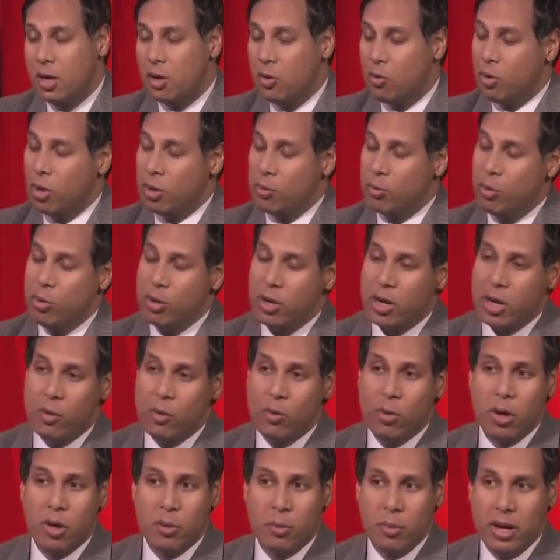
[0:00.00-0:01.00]
One point I
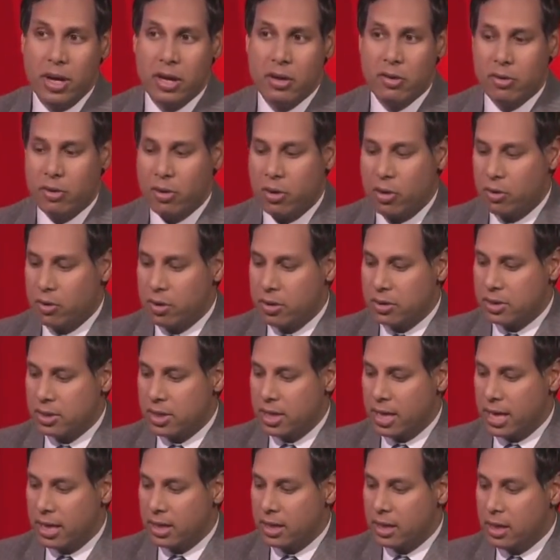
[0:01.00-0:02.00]
want to make, though, is
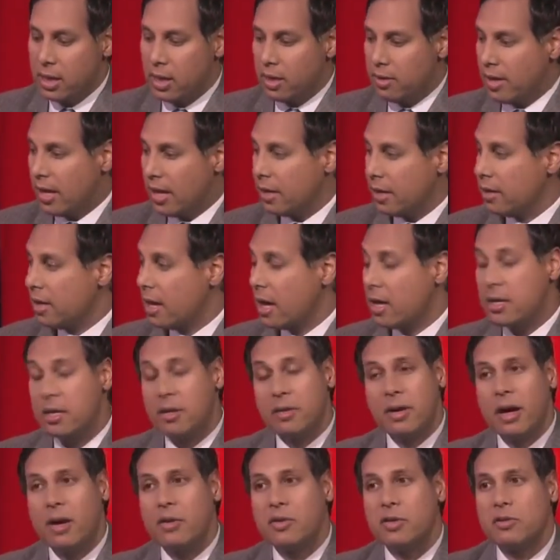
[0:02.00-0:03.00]
that that
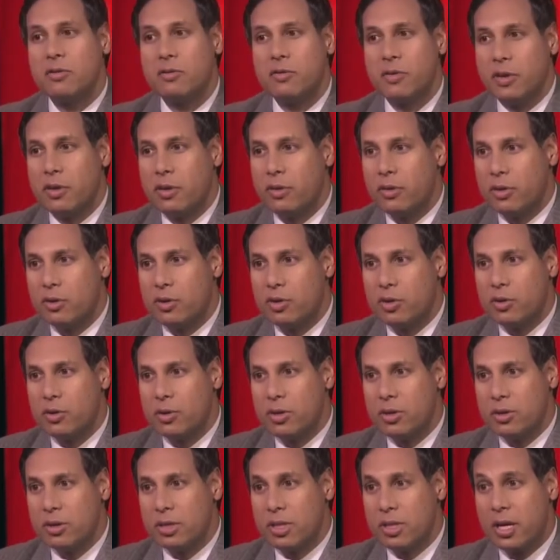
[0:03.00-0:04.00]
90,000 figure that
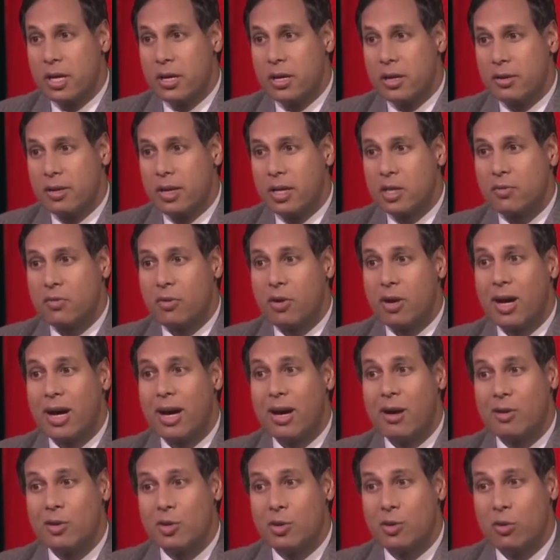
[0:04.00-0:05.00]
Trudy cited, that's for a
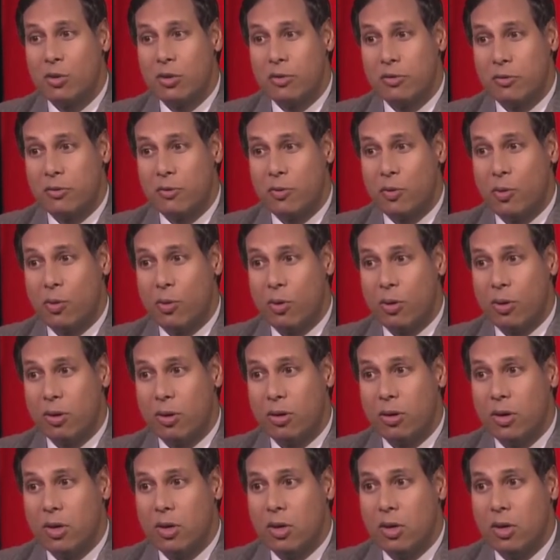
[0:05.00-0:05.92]
household of 4.